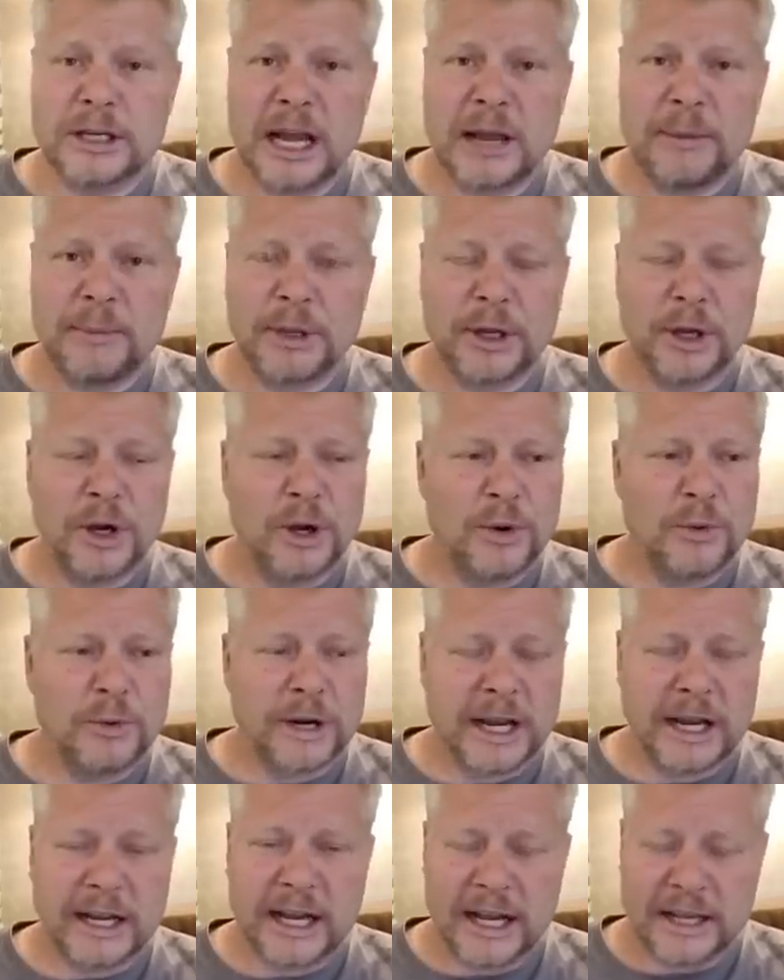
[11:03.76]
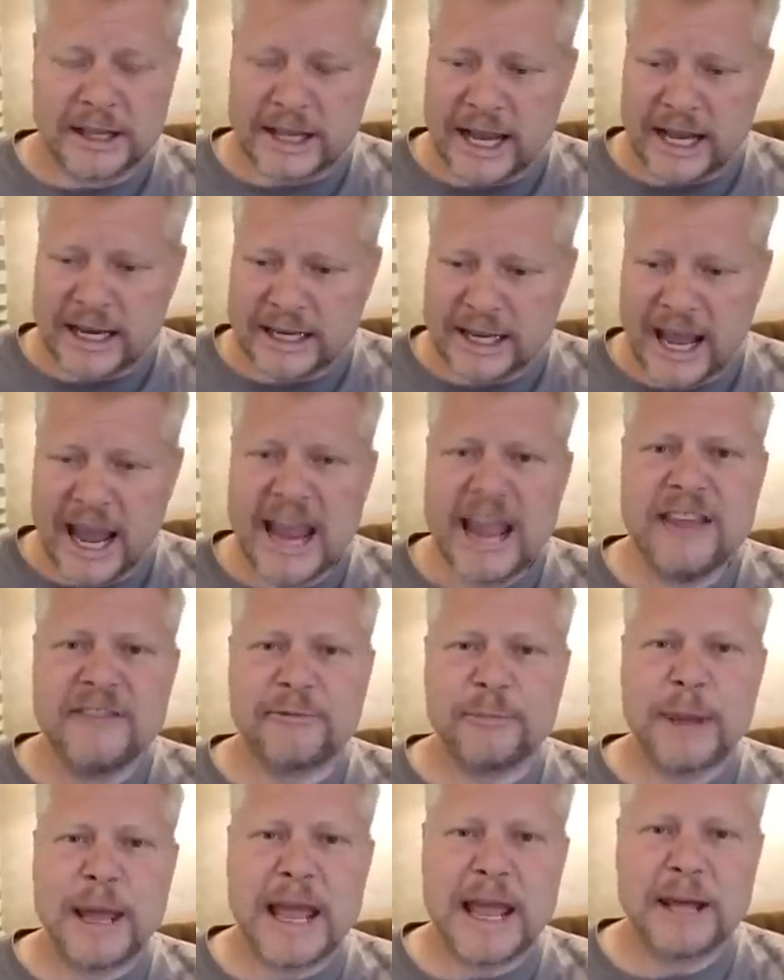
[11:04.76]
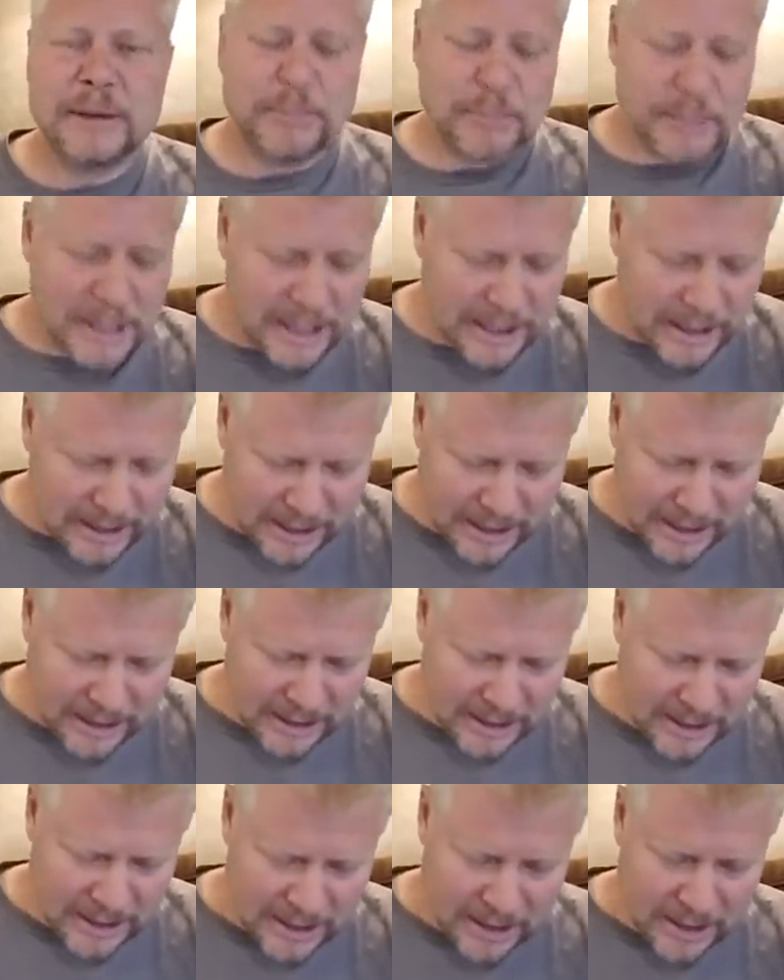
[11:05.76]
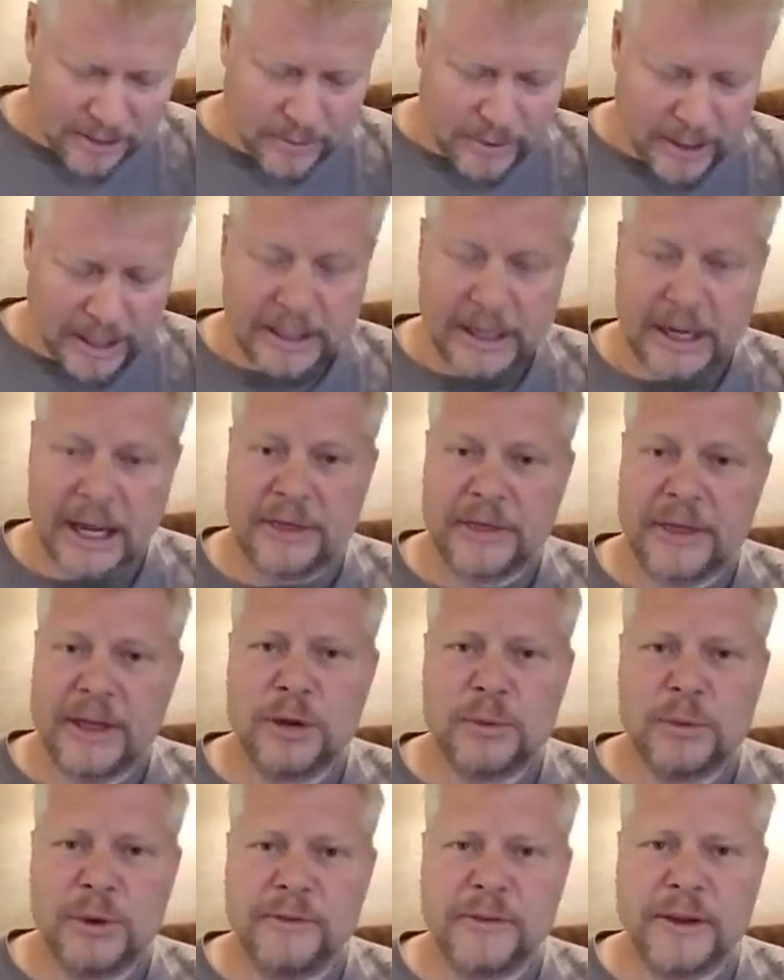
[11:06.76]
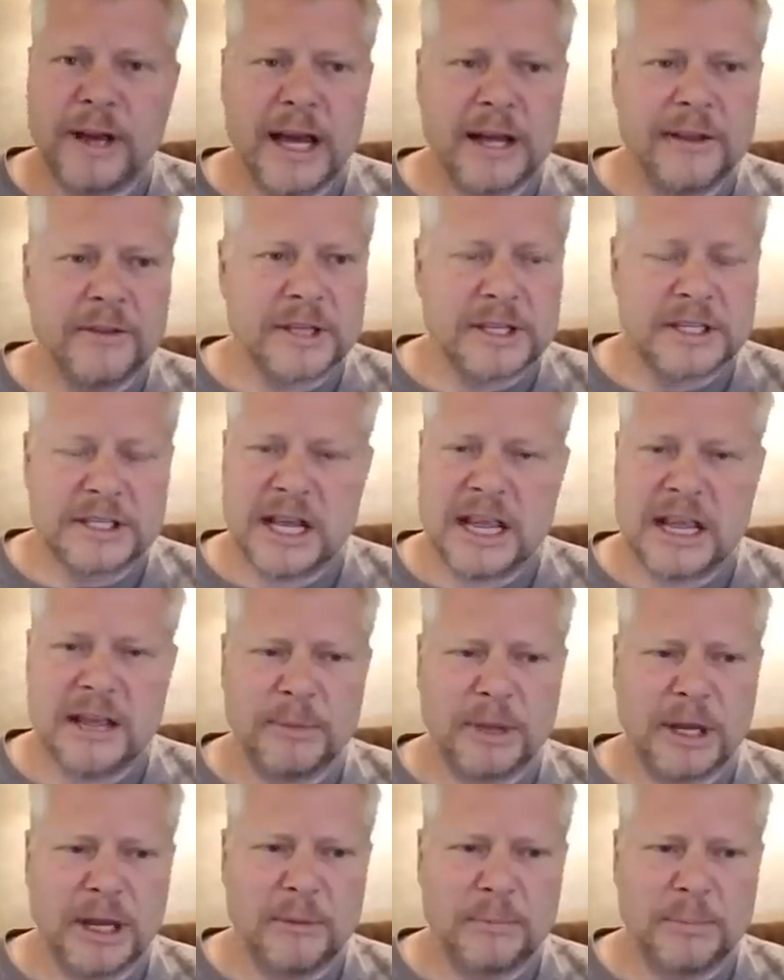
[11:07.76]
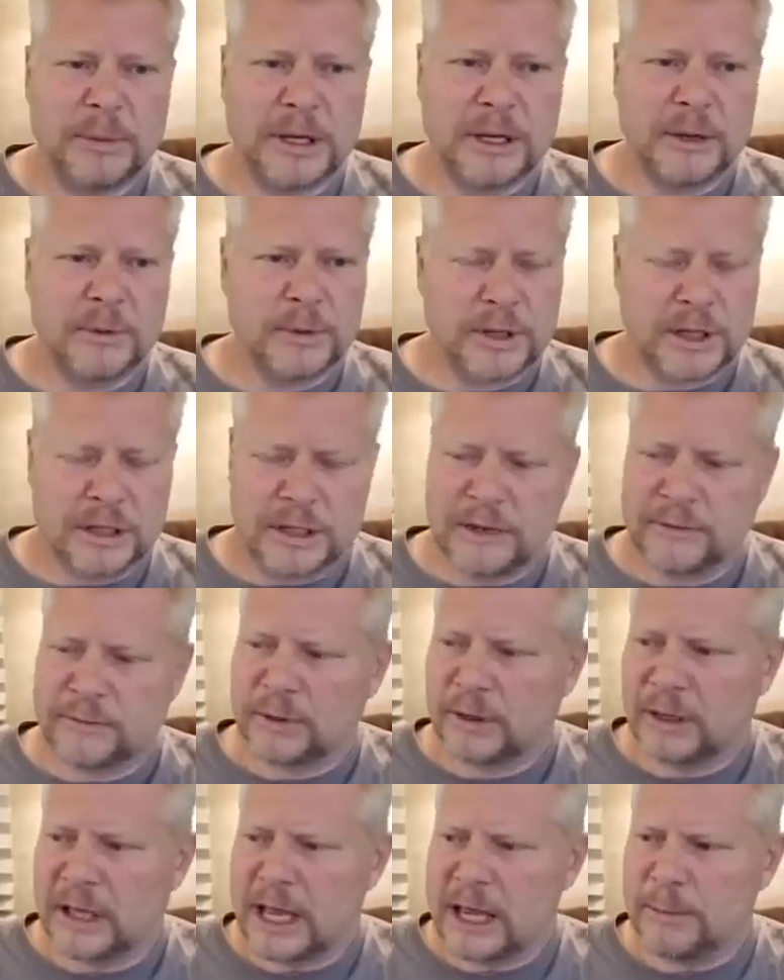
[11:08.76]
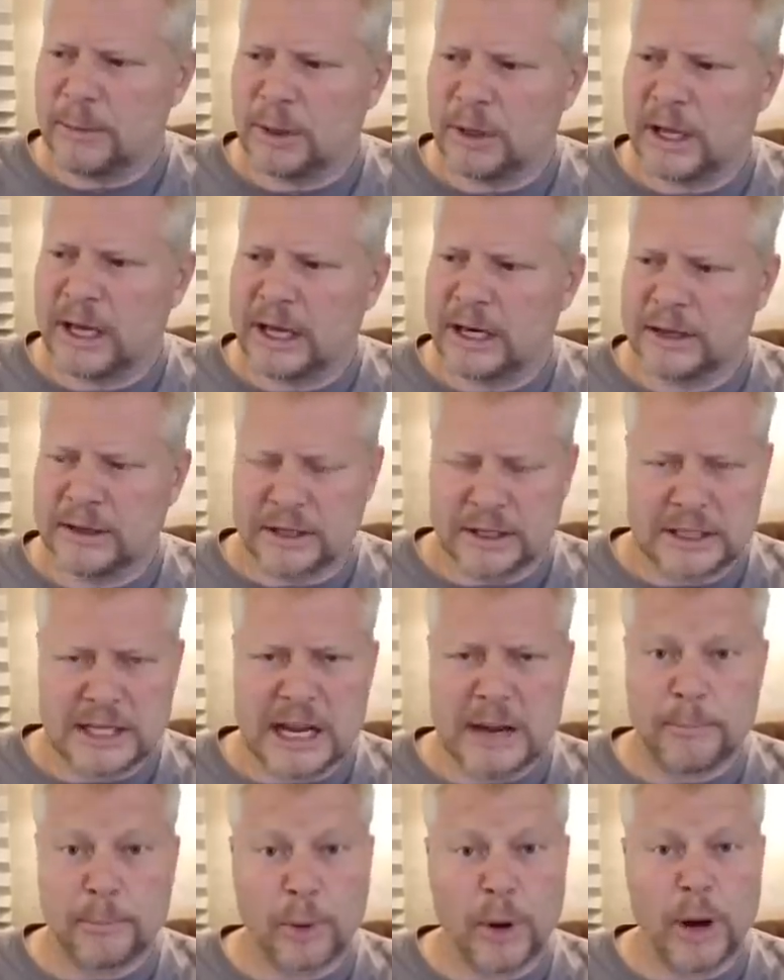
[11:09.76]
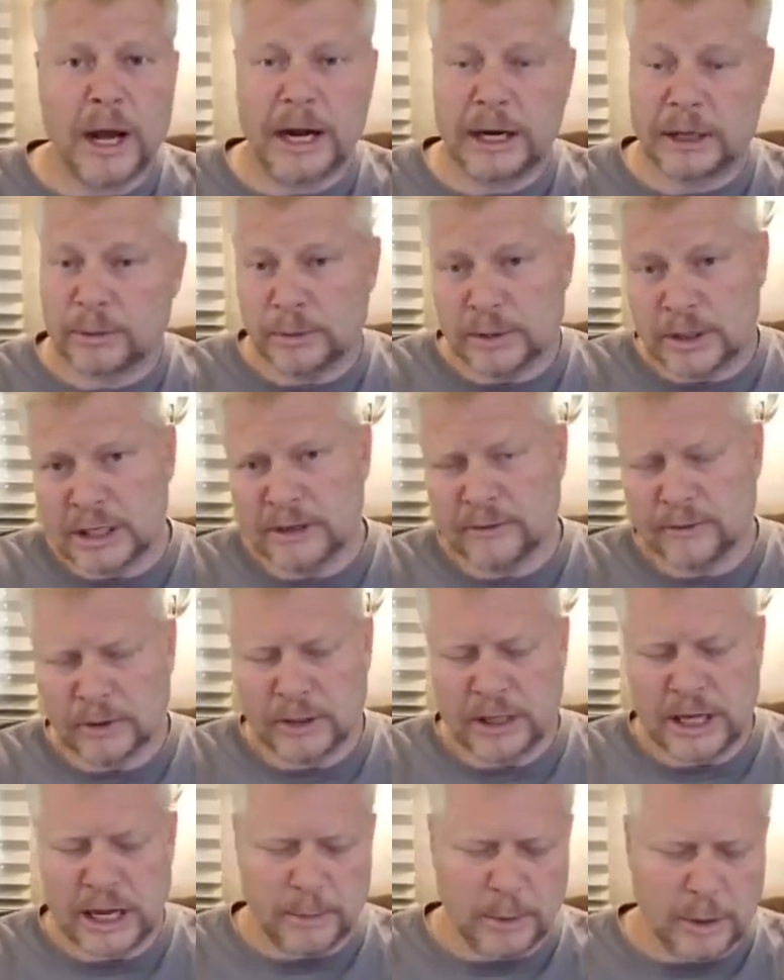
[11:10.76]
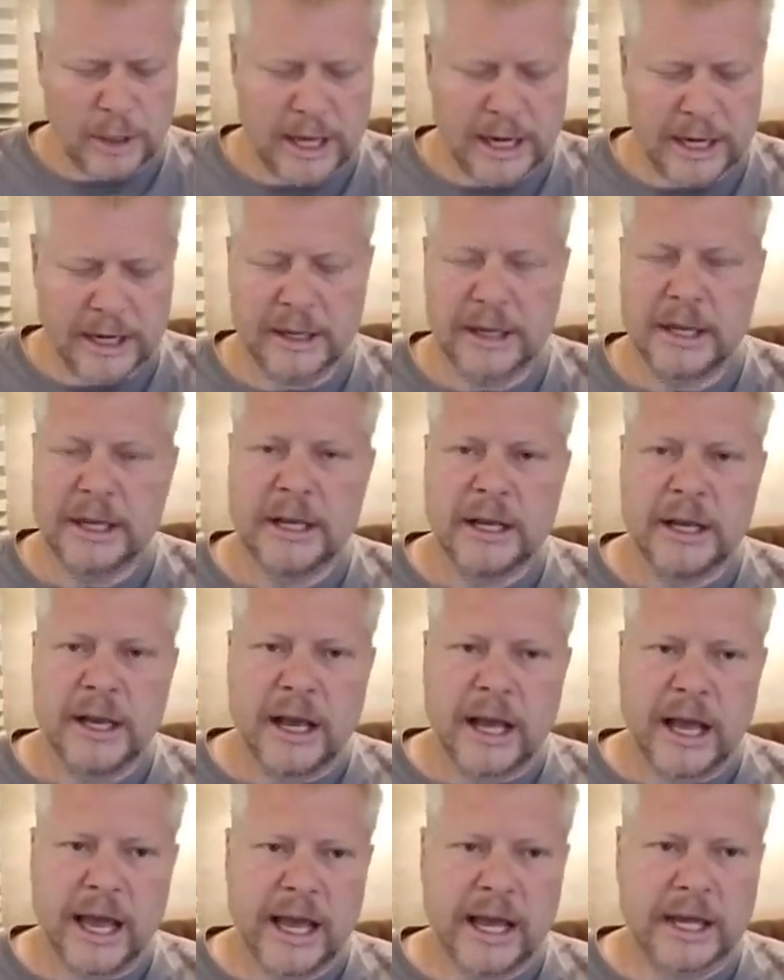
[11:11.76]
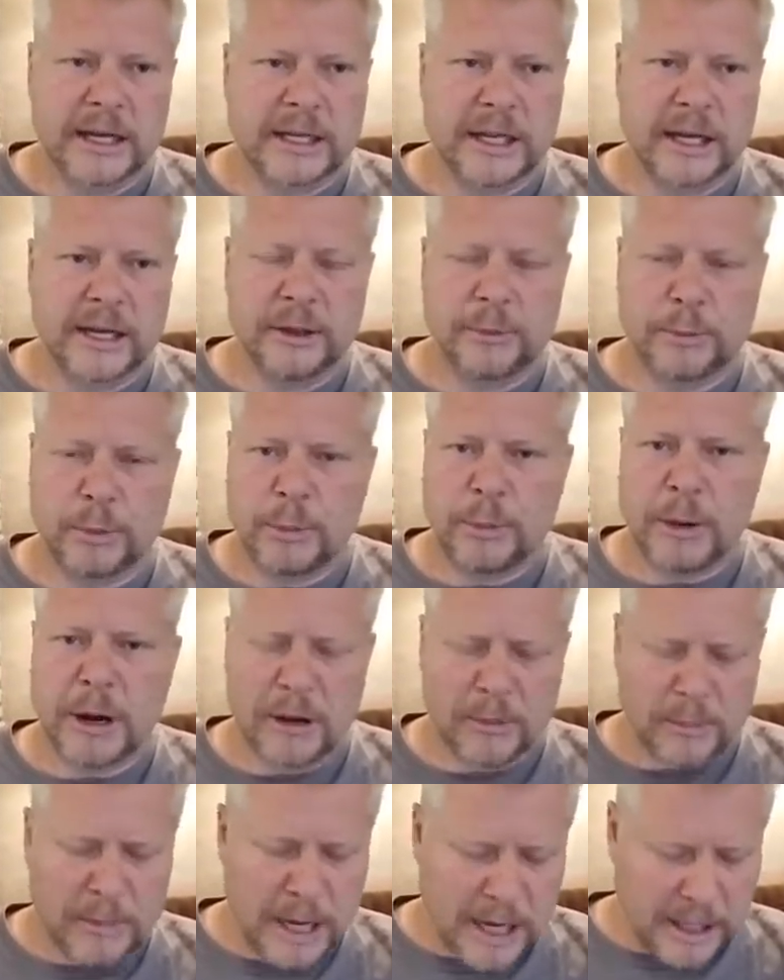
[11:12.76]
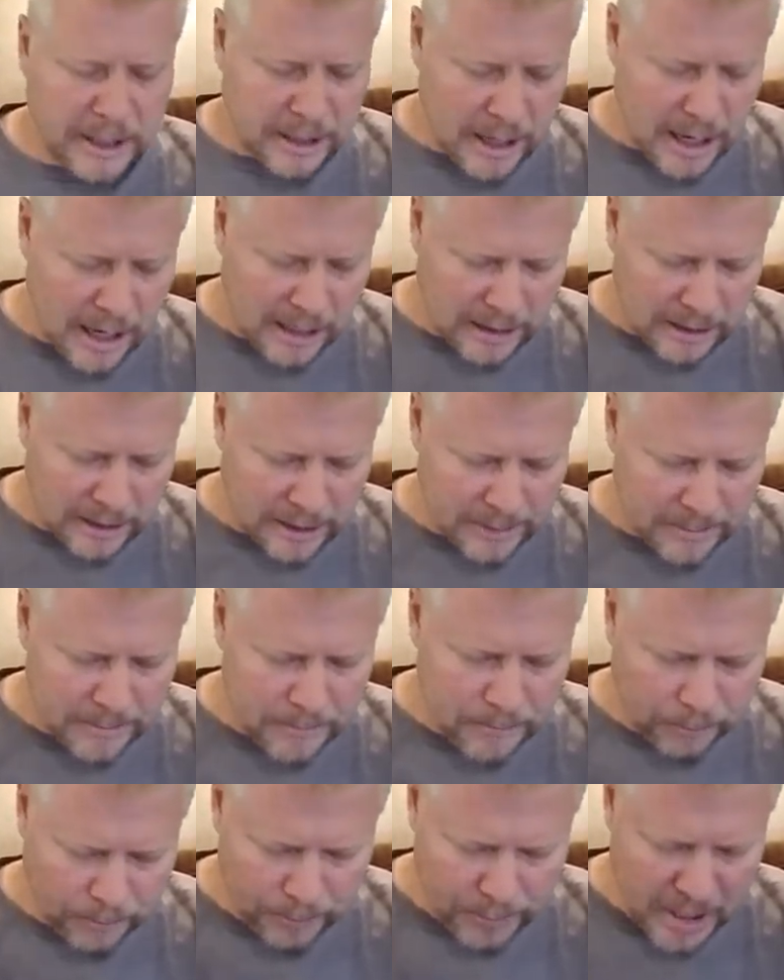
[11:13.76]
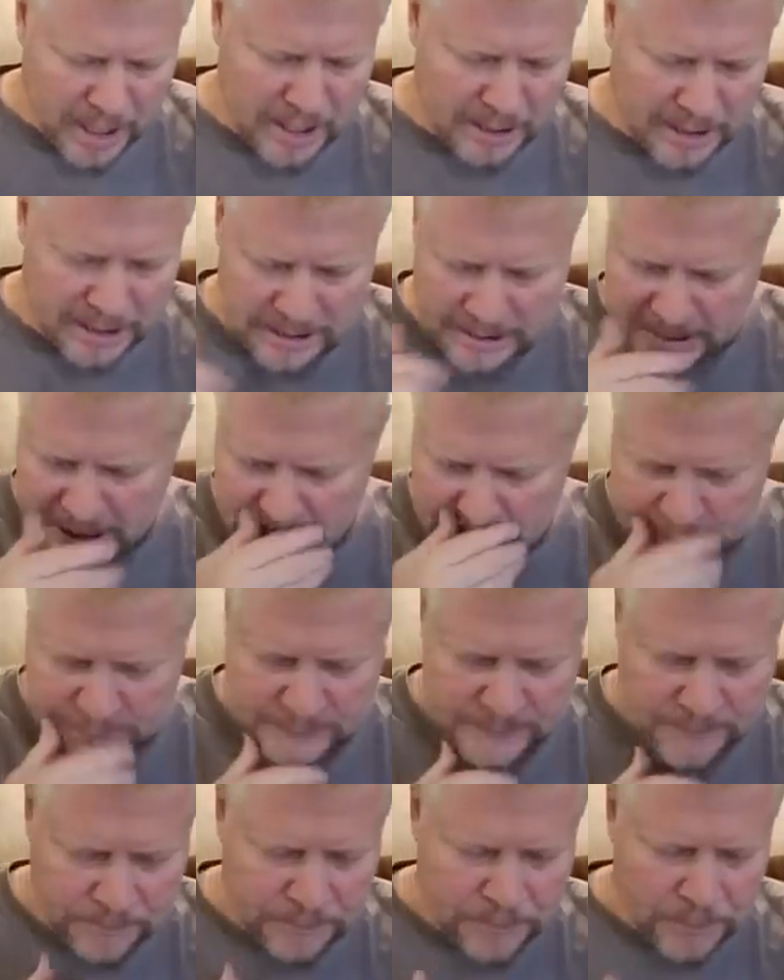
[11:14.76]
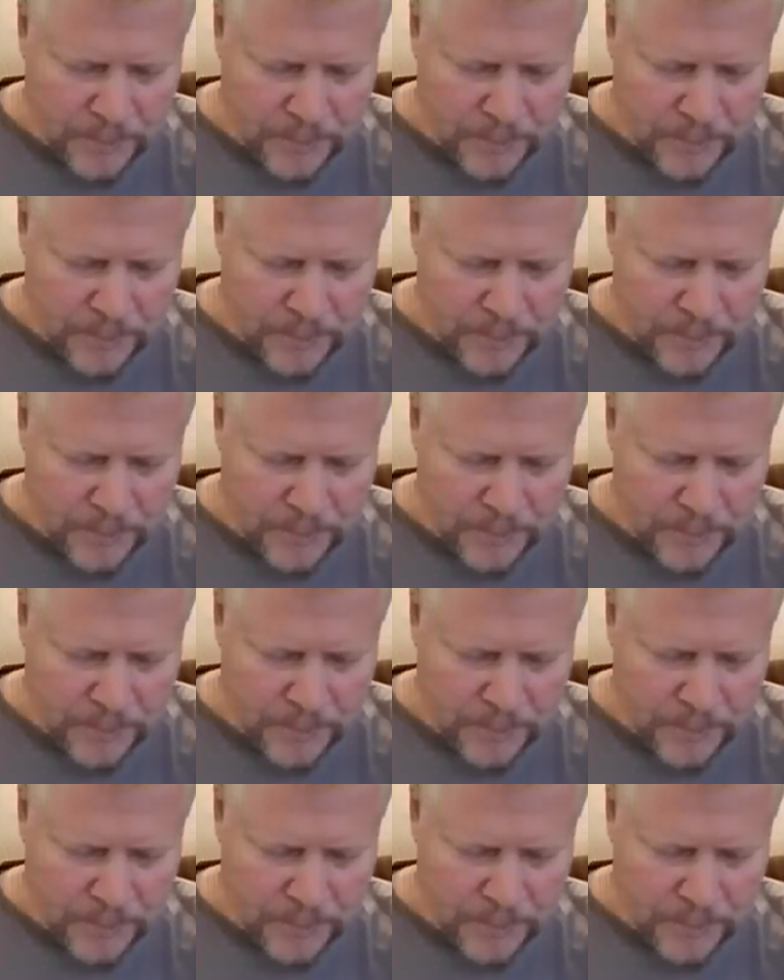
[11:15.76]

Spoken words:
time ago when I got that caveman meat, right? And I think we've got the same company with a different label on it, the same product with a different label on it at the preparedmind.club. But he says,